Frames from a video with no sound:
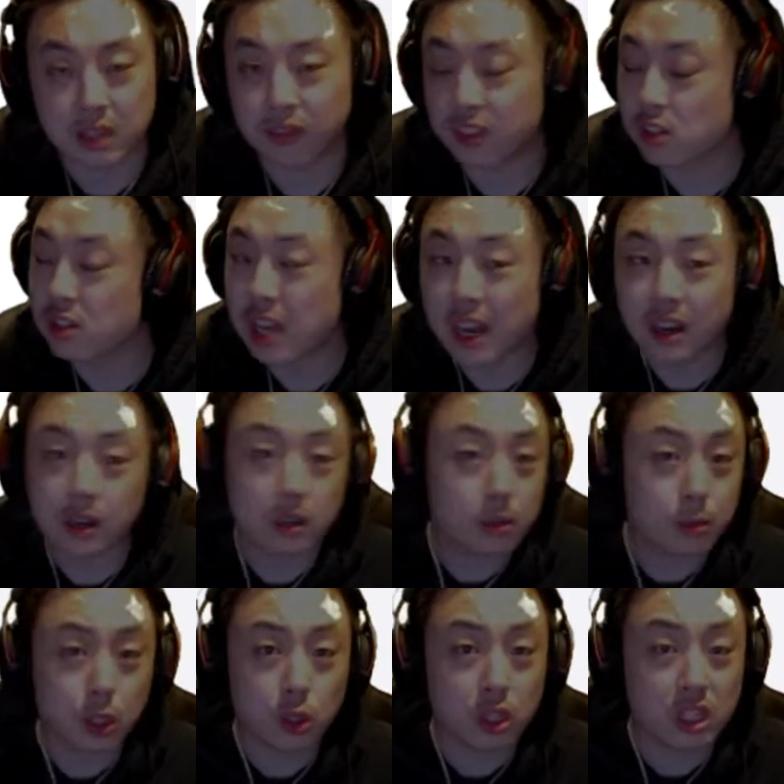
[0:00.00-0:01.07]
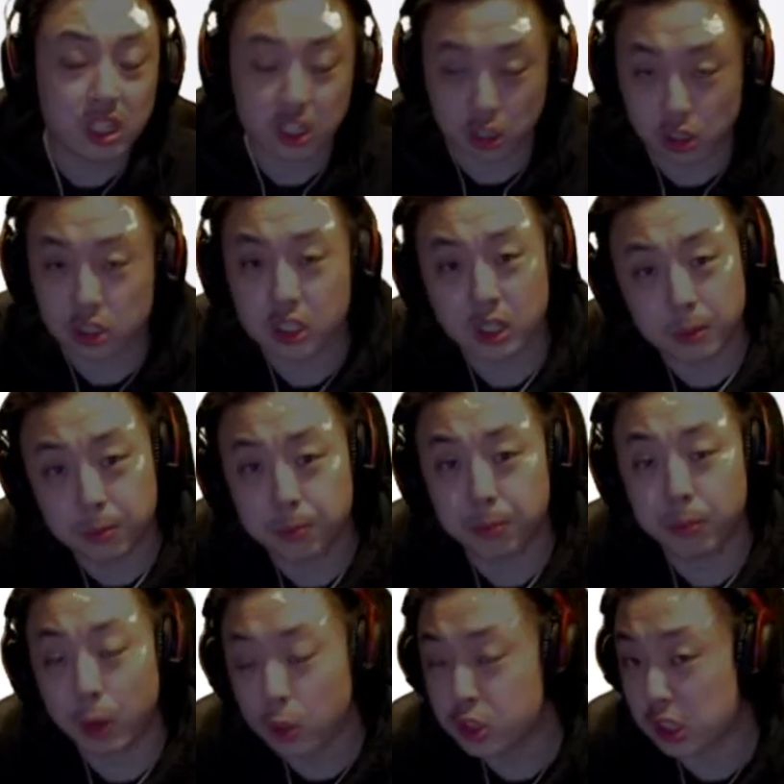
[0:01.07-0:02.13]
If they're not on immunity, you're going to
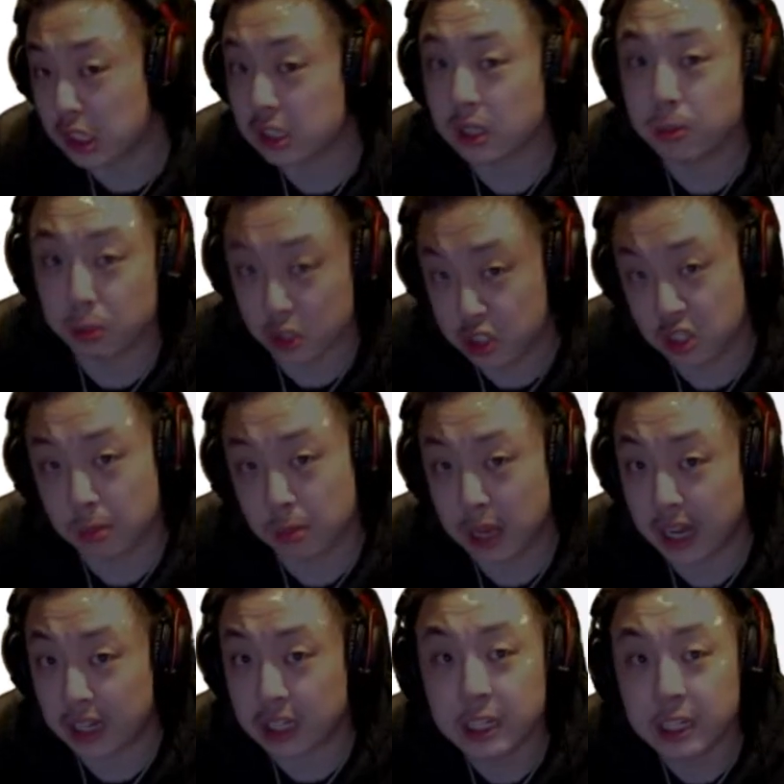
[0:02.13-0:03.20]
most likely push them back.